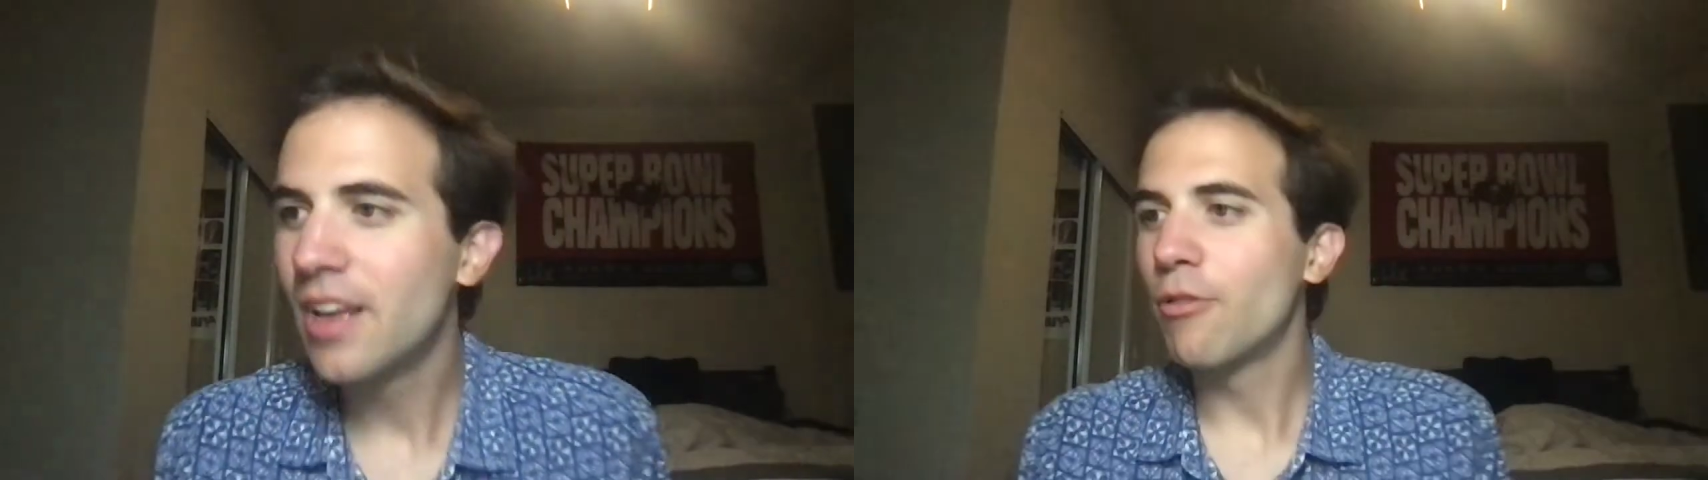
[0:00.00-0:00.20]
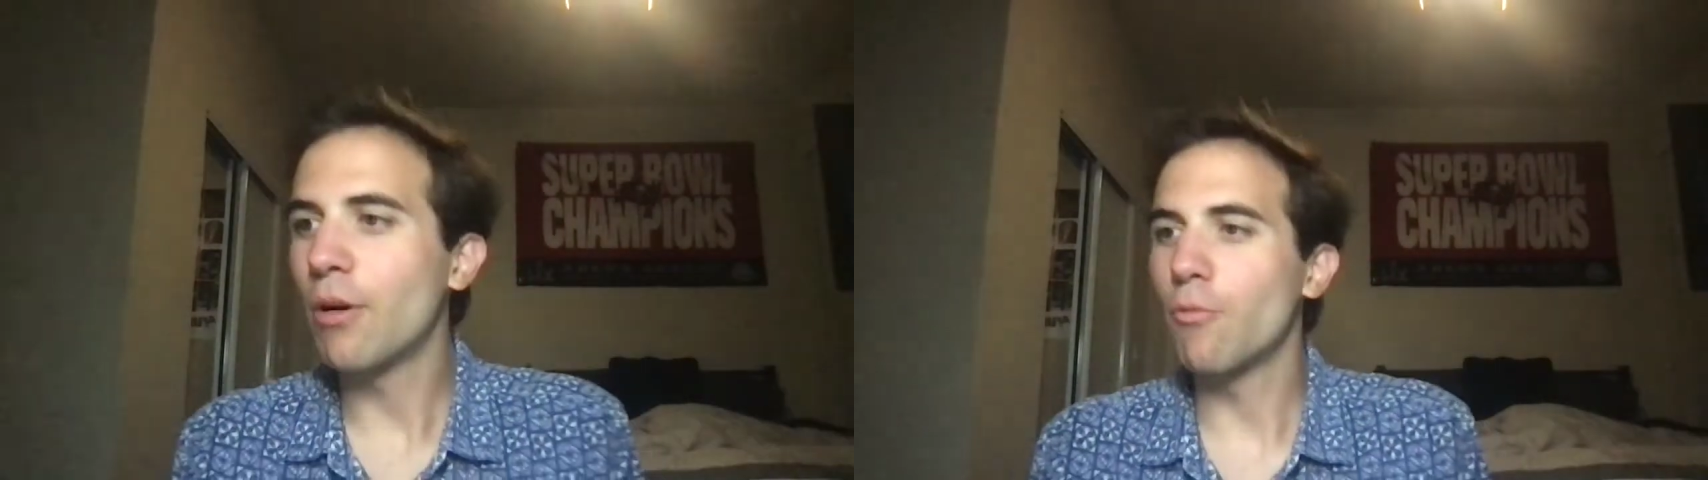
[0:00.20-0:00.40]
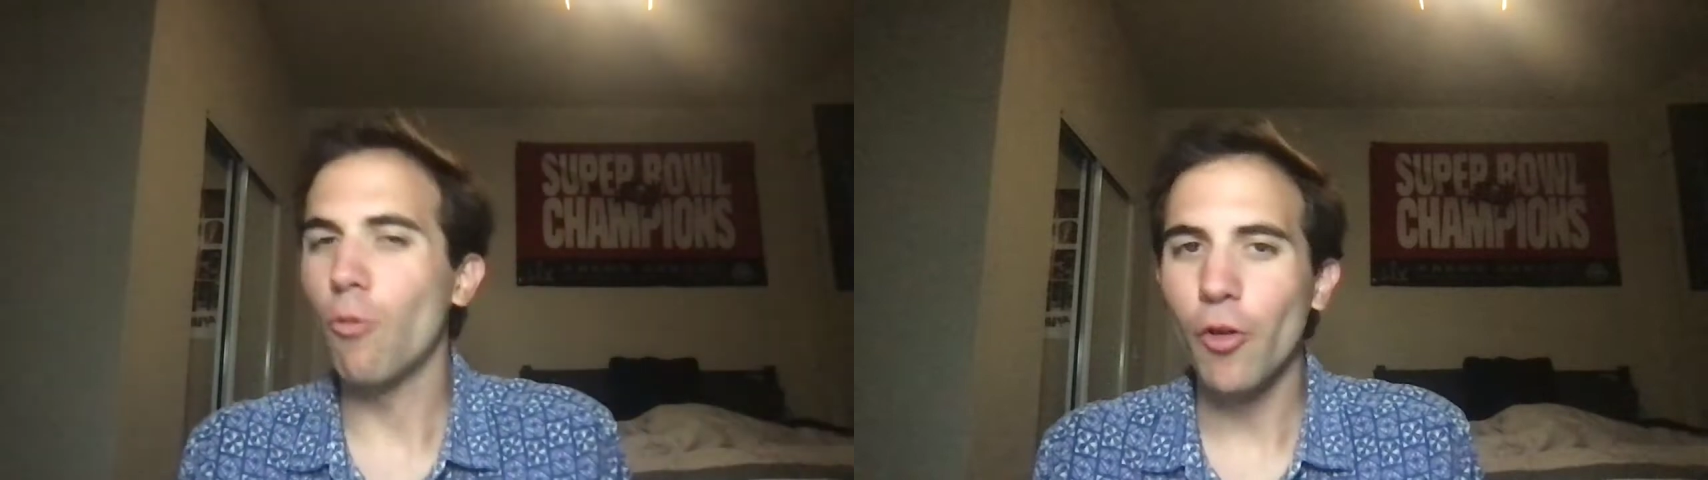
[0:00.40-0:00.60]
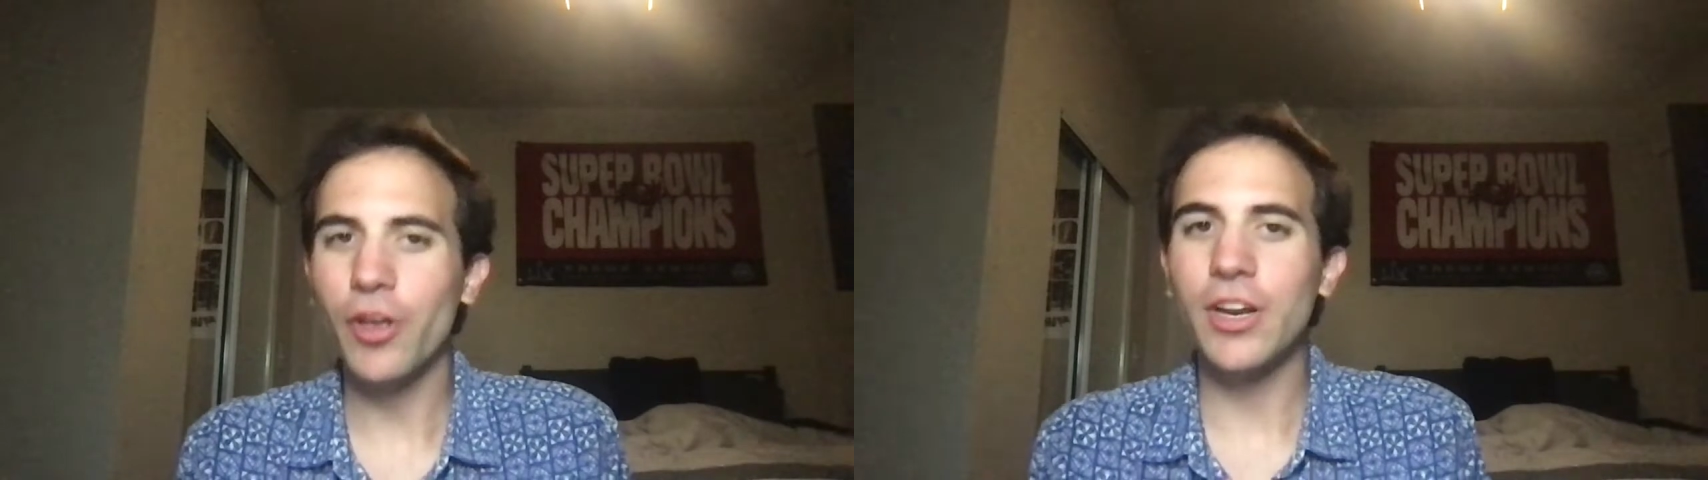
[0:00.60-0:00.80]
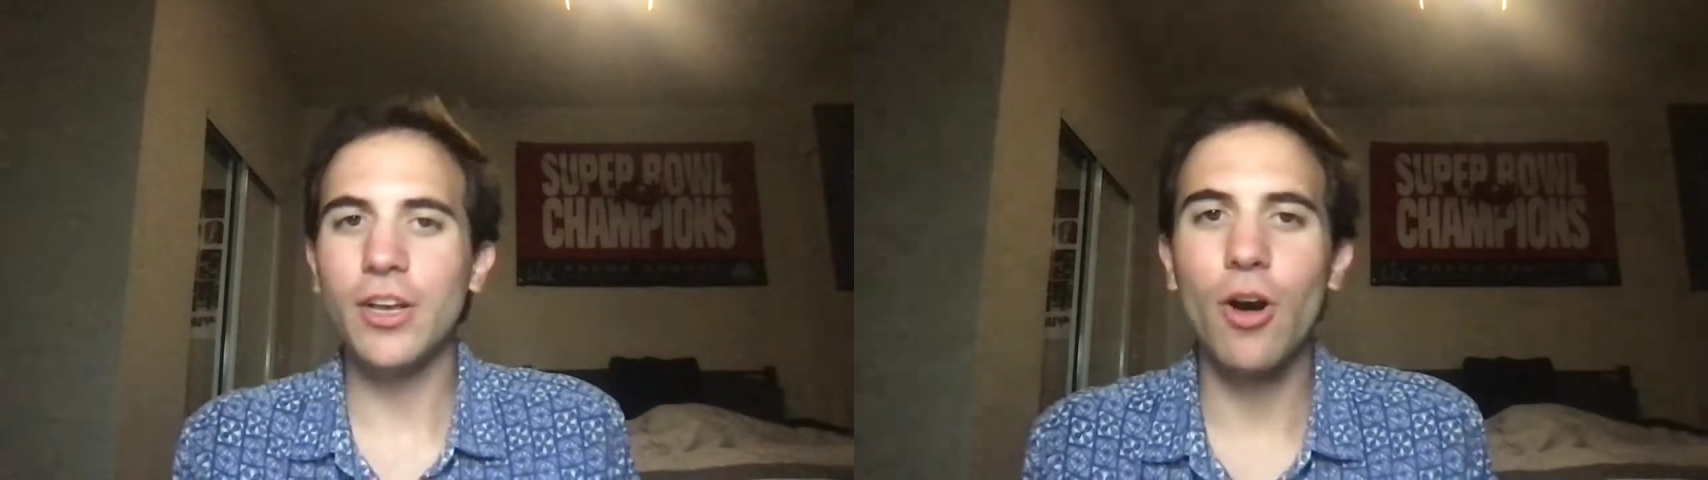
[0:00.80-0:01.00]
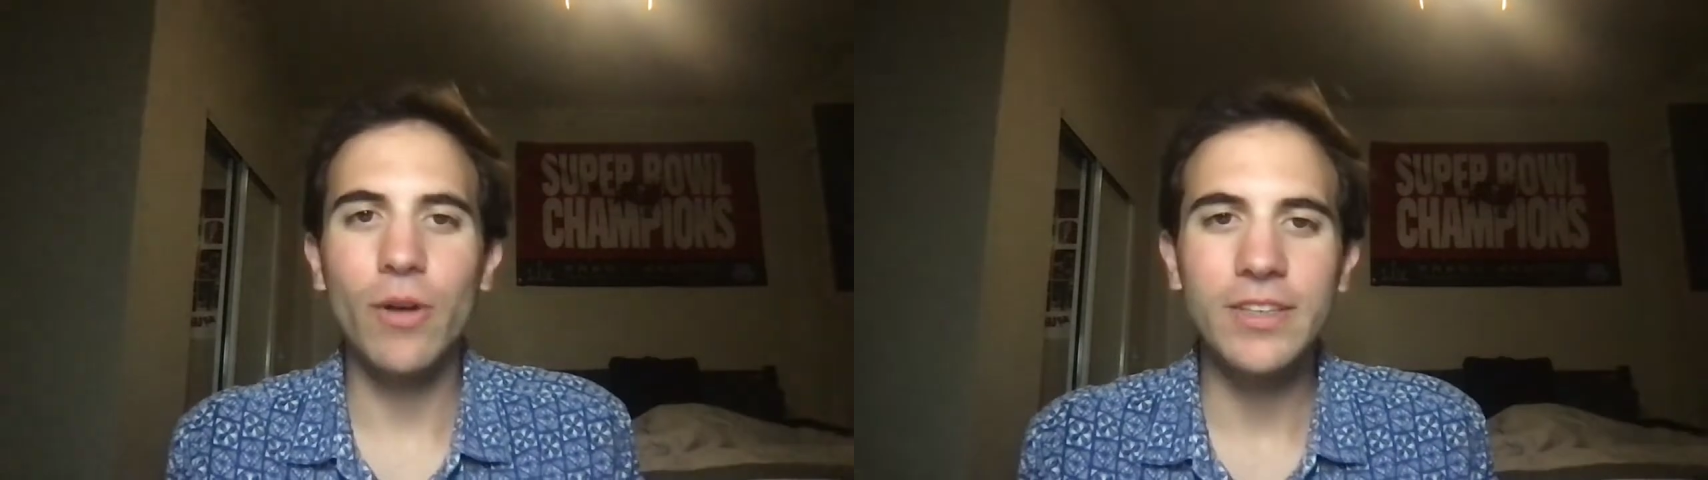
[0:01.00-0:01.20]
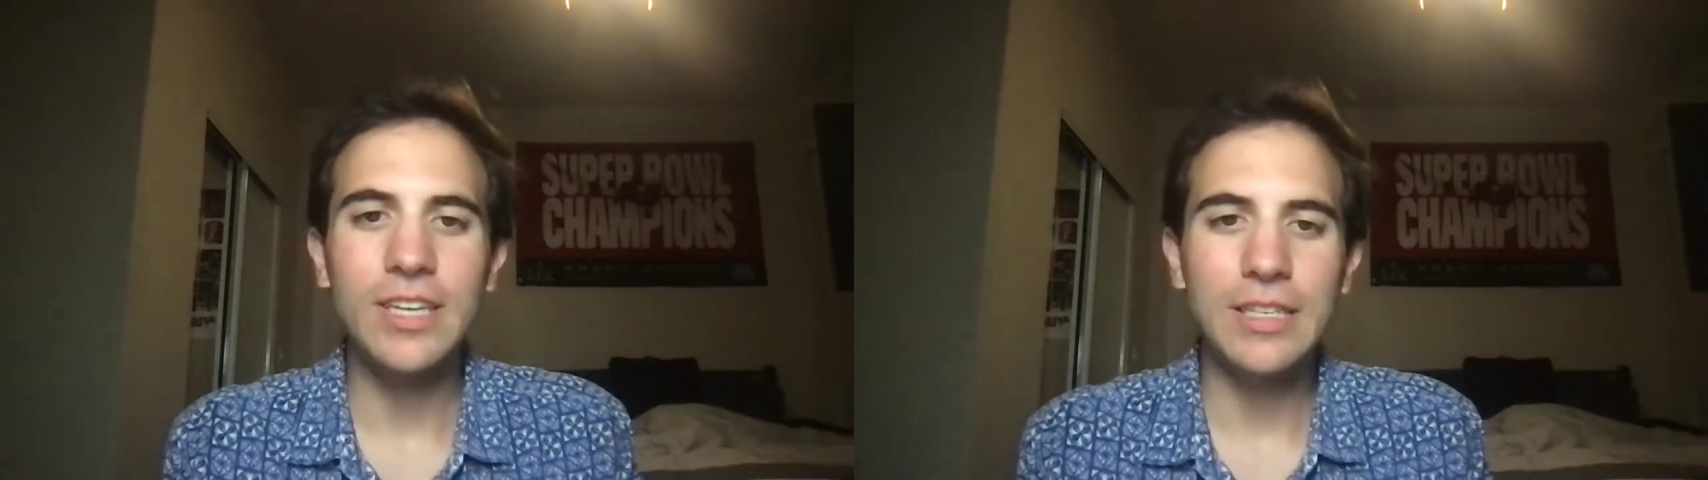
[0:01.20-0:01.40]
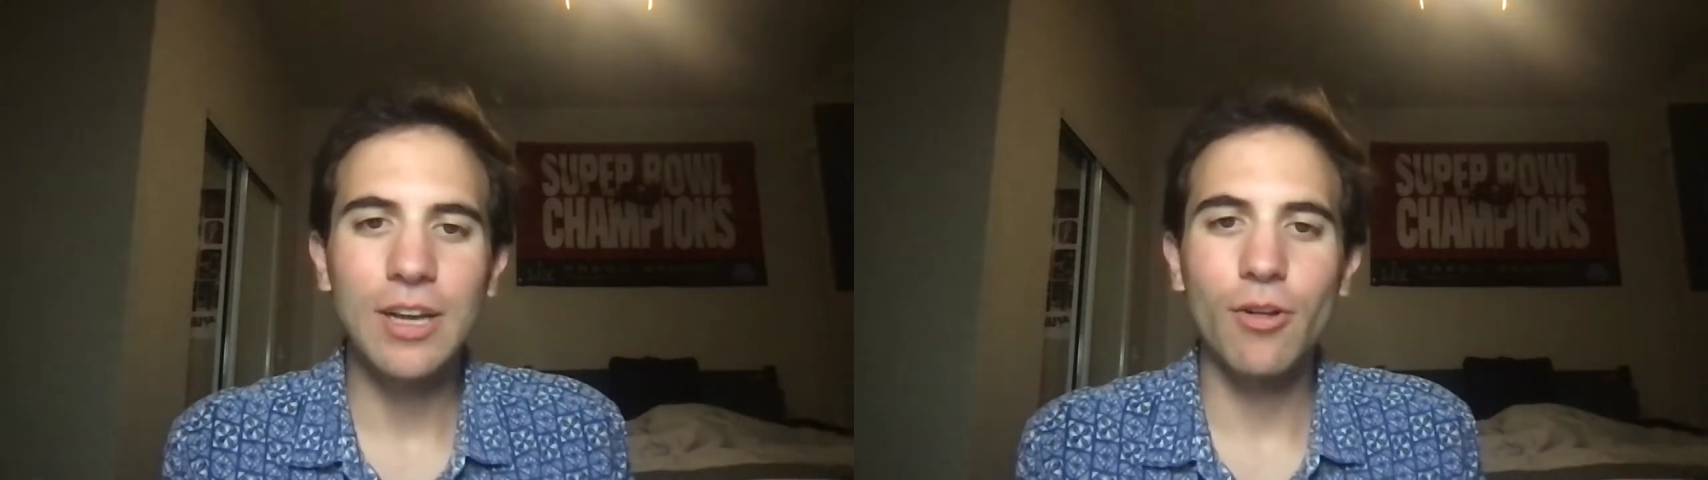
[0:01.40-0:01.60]
where I'm really going to go in
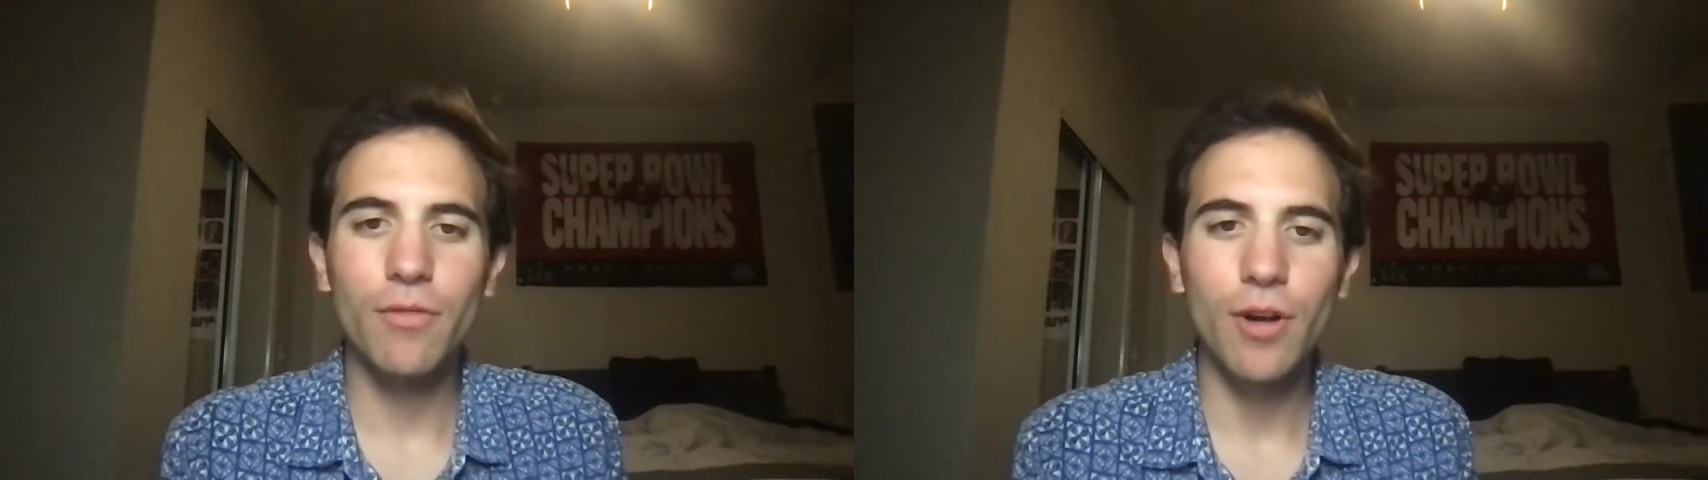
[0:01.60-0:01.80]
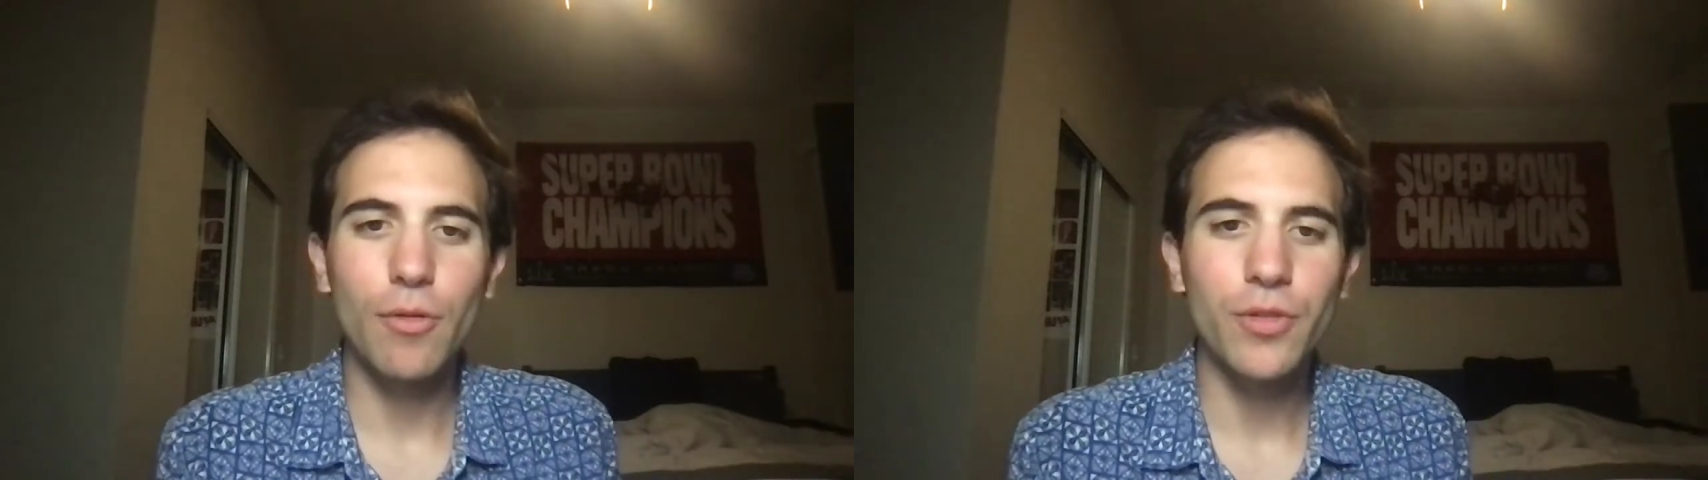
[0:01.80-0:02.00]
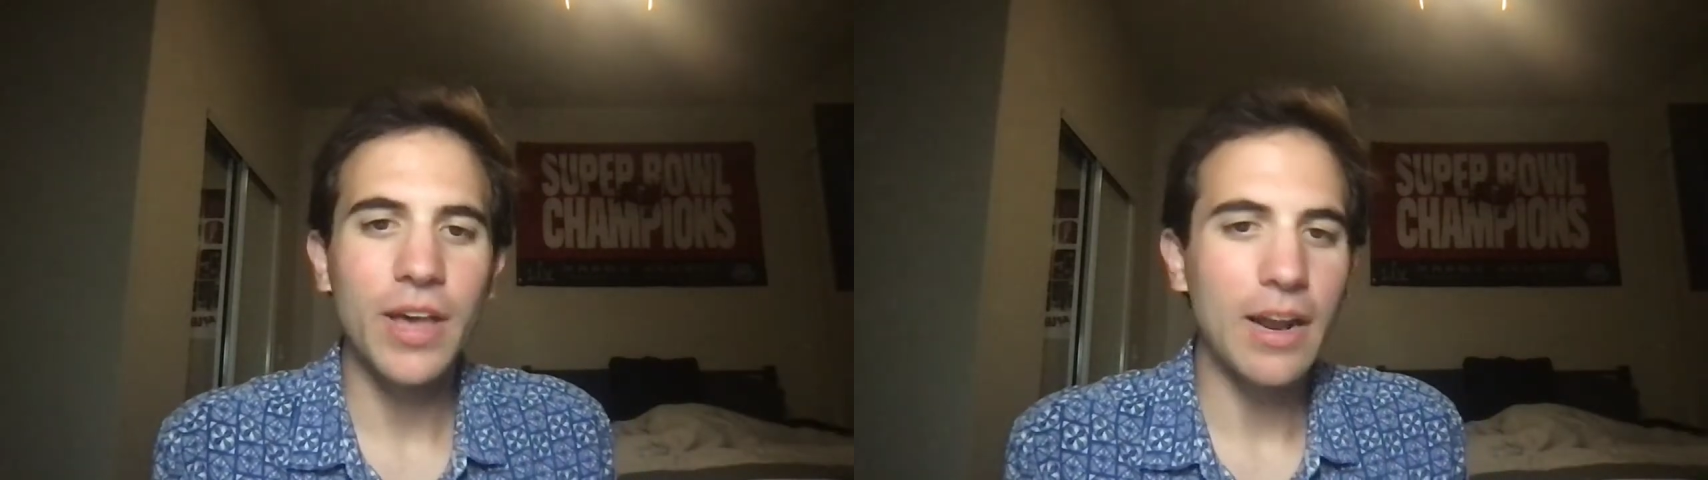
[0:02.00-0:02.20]
detail over everything.